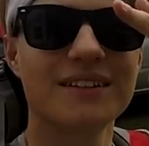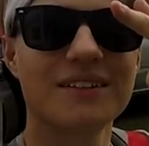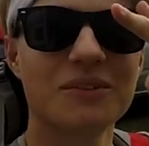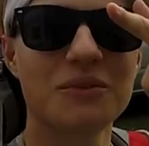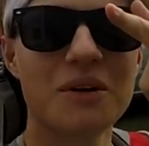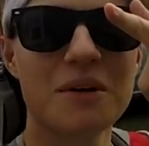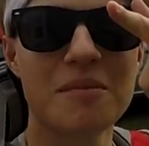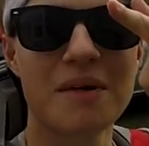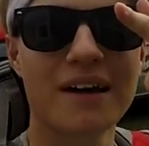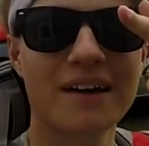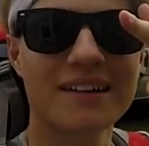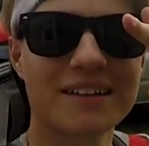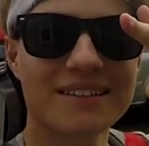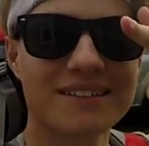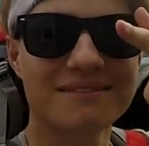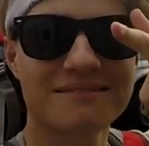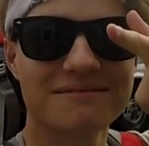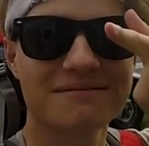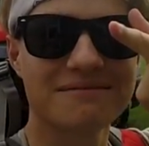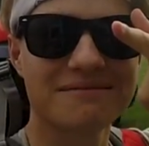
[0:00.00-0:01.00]
We're back.
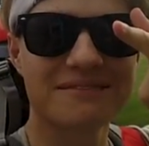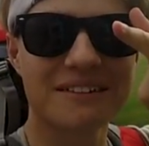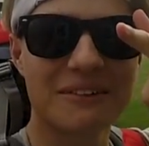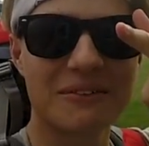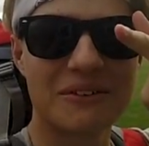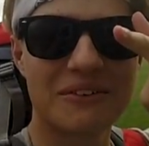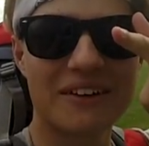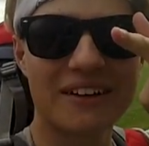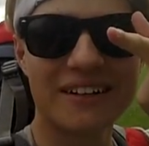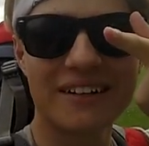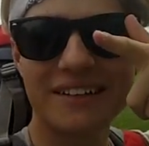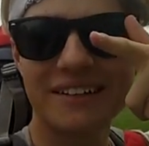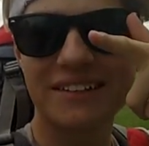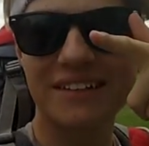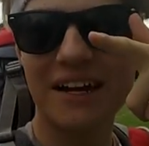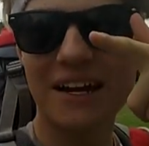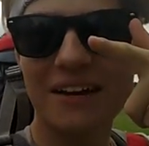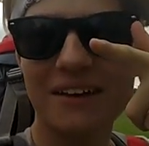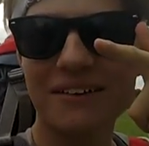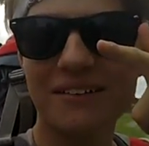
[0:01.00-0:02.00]
We're ready to
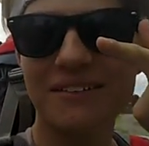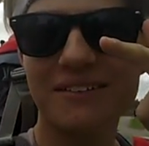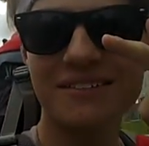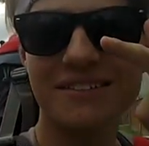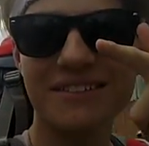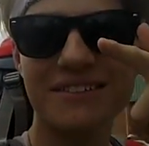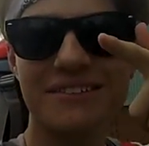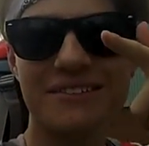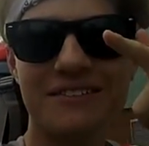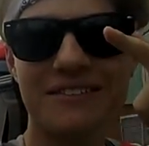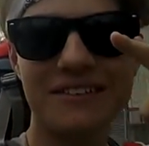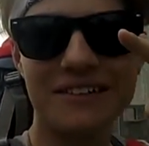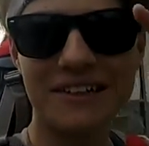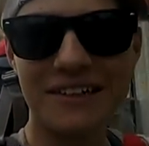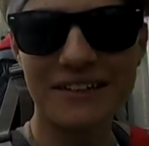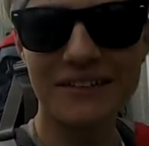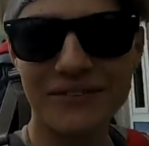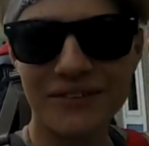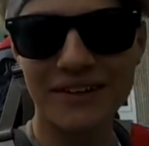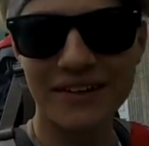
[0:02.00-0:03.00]
go to the
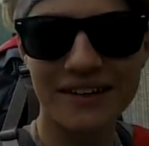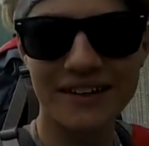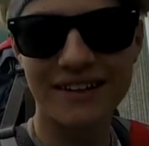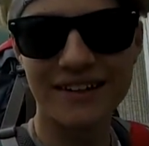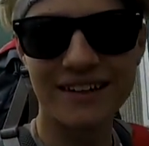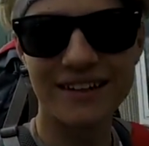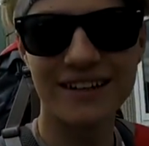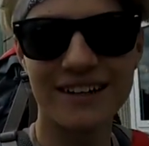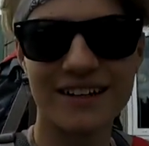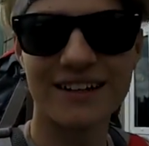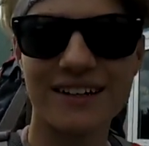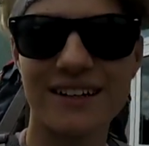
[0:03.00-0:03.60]
DV.